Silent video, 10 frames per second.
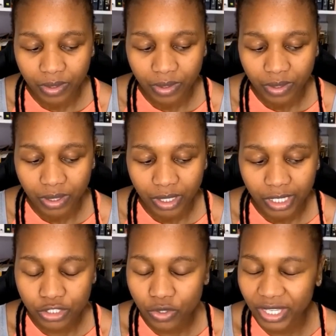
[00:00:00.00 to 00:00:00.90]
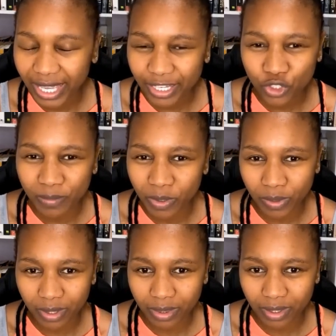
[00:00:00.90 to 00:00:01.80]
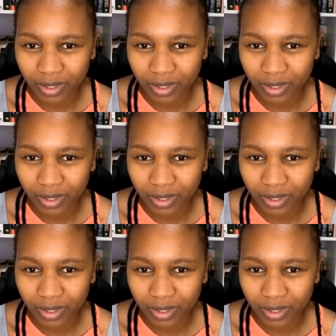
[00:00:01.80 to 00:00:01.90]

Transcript: it's okay to be wealthy.